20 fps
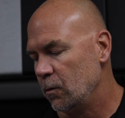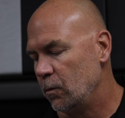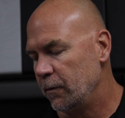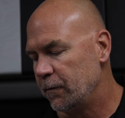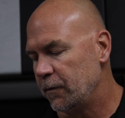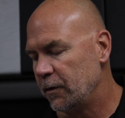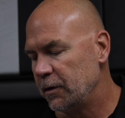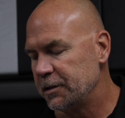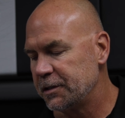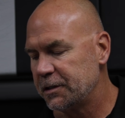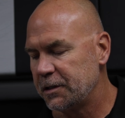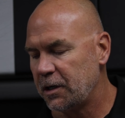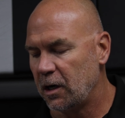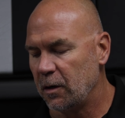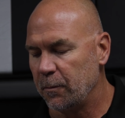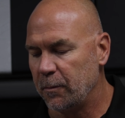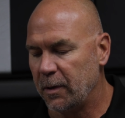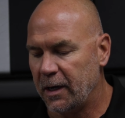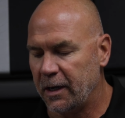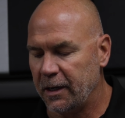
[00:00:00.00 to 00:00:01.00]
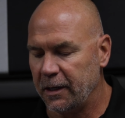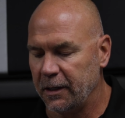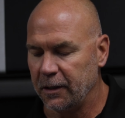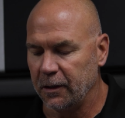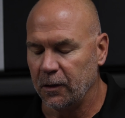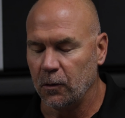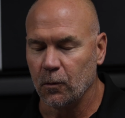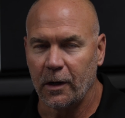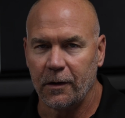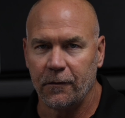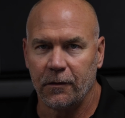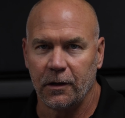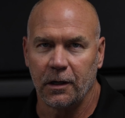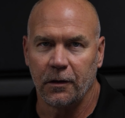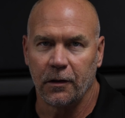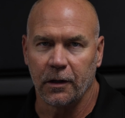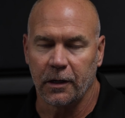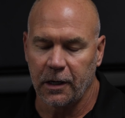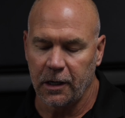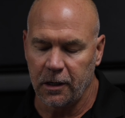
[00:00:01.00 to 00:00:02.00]
We first start by engraving
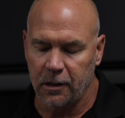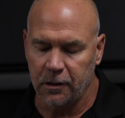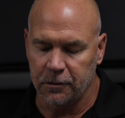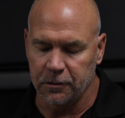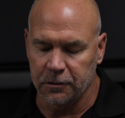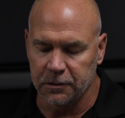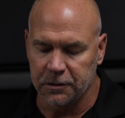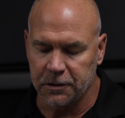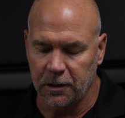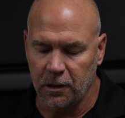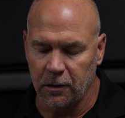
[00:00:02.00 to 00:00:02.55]
in the characters.